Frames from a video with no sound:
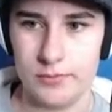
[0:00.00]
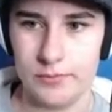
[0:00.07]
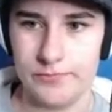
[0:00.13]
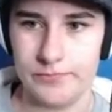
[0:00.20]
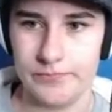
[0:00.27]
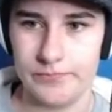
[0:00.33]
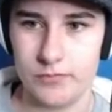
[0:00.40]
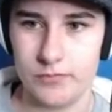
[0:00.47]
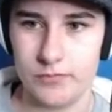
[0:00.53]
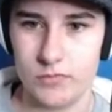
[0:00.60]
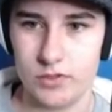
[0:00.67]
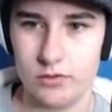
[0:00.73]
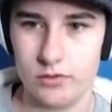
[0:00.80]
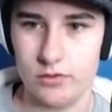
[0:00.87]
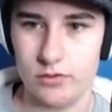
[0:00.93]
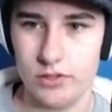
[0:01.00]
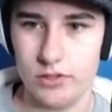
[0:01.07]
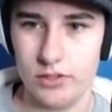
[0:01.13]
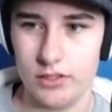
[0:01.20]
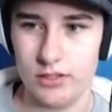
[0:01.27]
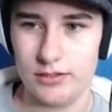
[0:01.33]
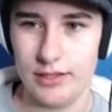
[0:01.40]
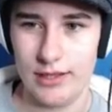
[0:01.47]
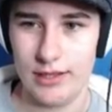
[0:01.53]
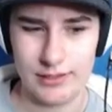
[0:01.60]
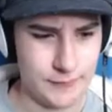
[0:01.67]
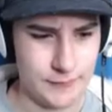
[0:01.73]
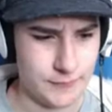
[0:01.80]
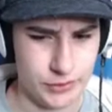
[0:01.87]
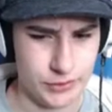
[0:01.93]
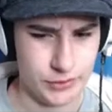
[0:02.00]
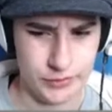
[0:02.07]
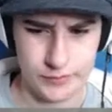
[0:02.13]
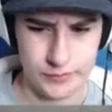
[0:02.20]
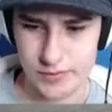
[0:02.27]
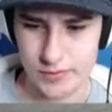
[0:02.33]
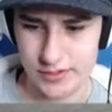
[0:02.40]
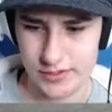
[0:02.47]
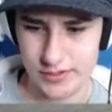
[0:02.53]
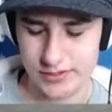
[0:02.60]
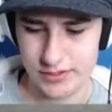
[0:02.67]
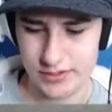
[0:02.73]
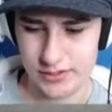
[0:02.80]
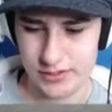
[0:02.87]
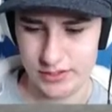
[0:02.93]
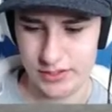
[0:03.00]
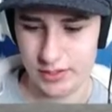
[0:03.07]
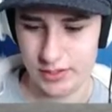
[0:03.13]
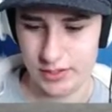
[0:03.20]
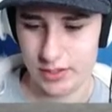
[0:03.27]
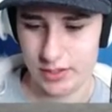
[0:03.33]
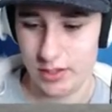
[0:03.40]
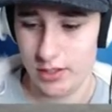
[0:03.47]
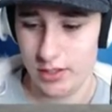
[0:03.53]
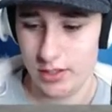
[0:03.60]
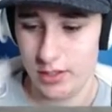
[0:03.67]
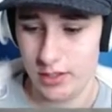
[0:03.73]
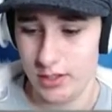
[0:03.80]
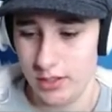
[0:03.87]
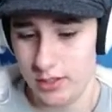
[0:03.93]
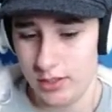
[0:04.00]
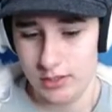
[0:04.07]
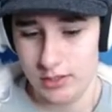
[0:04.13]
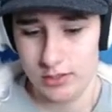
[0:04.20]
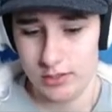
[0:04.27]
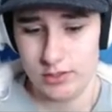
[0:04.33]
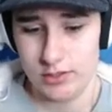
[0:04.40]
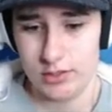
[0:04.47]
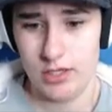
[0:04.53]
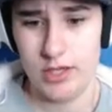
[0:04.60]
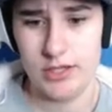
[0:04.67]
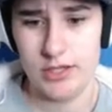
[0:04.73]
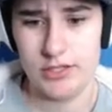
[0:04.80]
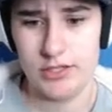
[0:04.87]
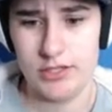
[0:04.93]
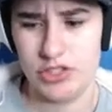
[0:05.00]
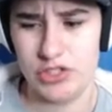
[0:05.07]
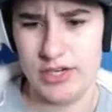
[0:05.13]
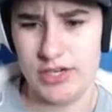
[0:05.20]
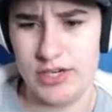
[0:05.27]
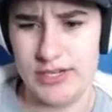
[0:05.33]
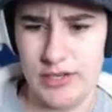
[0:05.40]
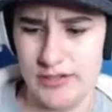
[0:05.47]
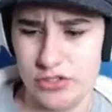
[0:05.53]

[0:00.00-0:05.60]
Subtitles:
You can get leftovers. What else do you need? It's stressful having children.